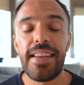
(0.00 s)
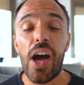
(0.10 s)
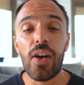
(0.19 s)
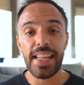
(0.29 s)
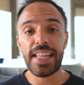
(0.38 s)

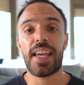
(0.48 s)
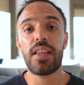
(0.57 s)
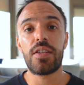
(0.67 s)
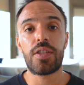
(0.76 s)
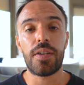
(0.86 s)
Now, let's
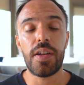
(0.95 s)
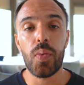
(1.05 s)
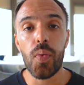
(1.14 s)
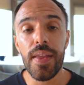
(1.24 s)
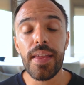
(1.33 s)
get
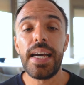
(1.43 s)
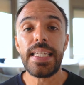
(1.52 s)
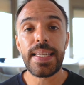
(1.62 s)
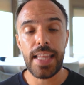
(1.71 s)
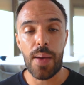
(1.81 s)
started with
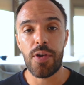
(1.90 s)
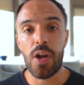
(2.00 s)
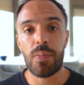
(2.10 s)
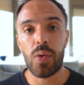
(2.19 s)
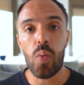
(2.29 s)
step number